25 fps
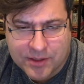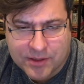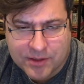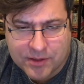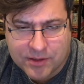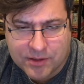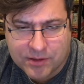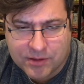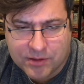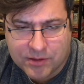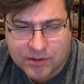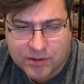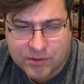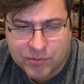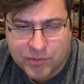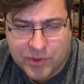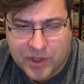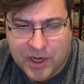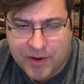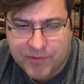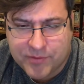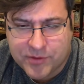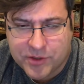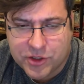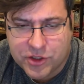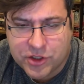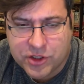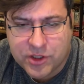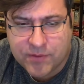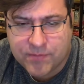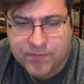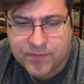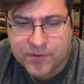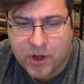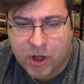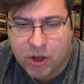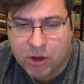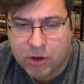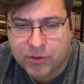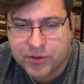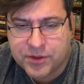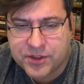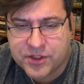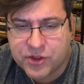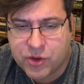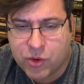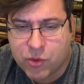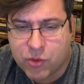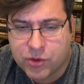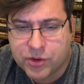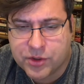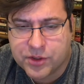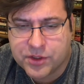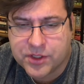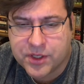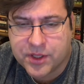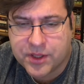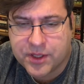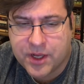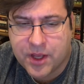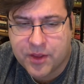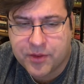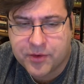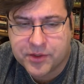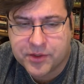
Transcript: And we'd have to shift all stores to the other